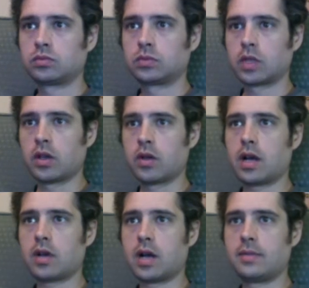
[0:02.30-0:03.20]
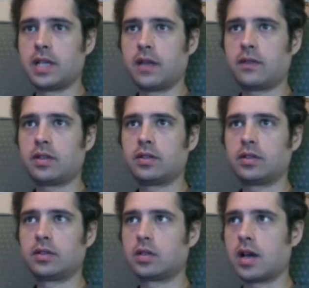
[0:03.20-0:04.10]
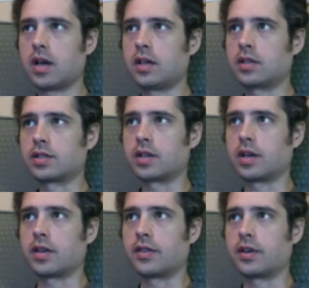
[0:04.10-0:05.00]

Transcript: Hello, I'm David. Here's a third